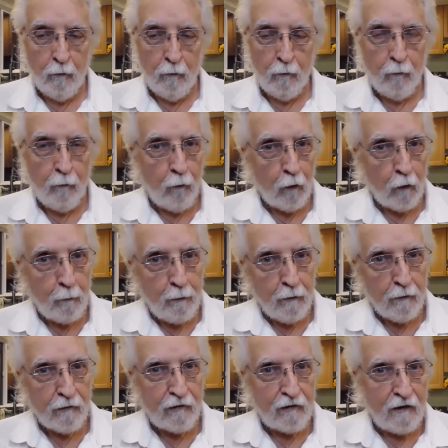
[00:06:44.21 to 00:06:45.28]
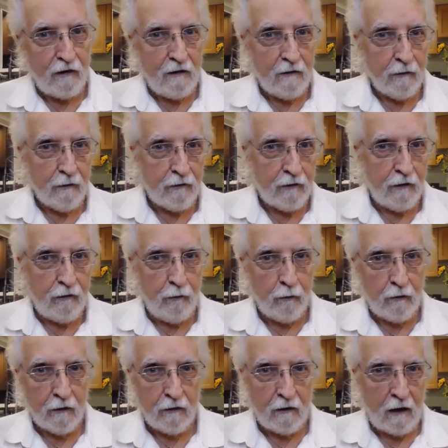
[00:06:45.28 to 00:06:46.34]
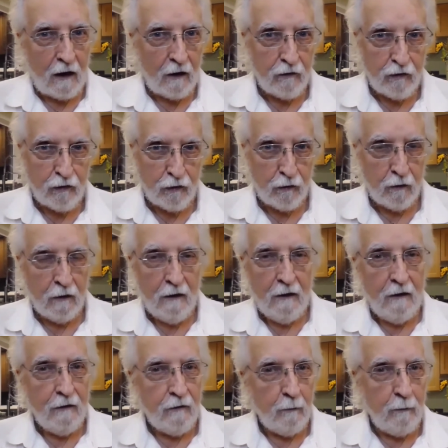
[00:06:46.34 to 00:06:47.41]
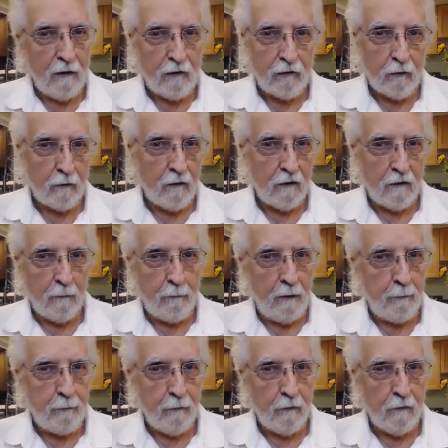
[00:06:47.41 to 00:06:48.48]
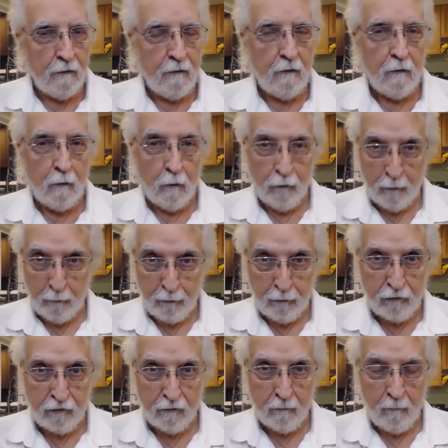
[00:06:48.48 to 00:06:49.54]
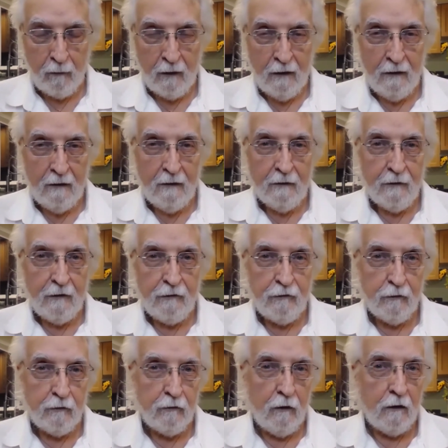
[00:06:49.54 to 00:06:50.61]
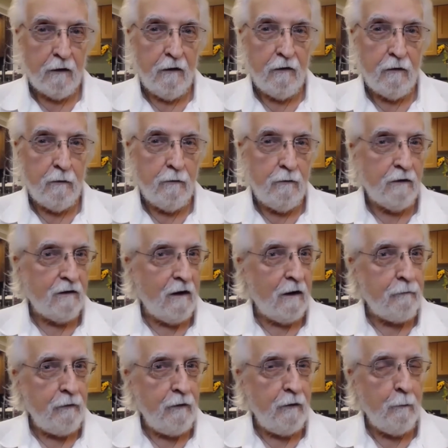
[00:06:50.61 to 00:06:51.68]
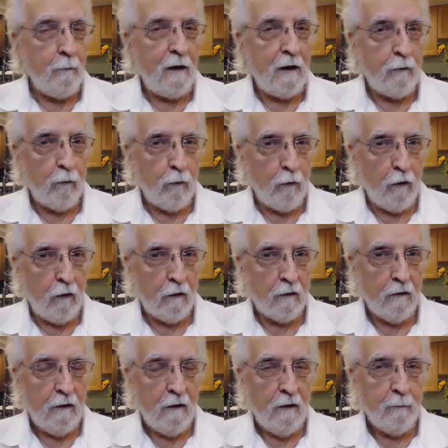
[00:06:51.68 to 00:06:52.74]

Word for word: verbal signals that you can conjure to make sure that the people or the person that you're talking to does not feel made wrong,